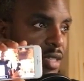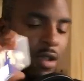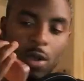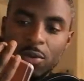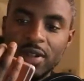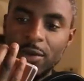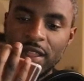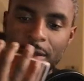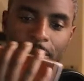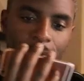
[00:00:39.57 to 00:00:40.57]
Oh, there I
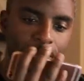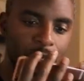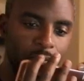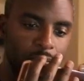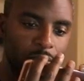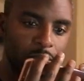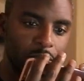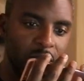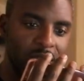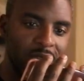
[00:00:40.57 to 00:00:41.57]
am.
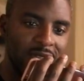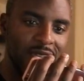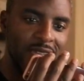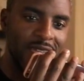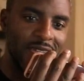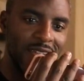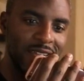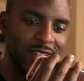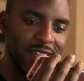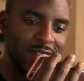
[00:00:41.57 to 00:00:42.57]
Yay, I hear
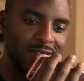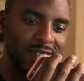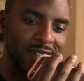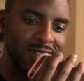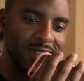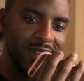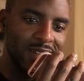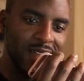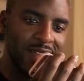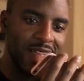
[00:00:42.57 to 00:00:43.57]
sound.
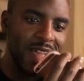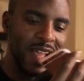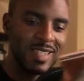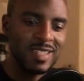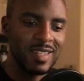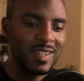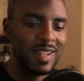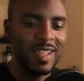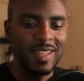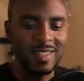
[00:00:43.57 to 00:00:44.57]

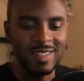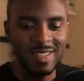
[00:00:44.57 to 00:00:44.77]
Excellent.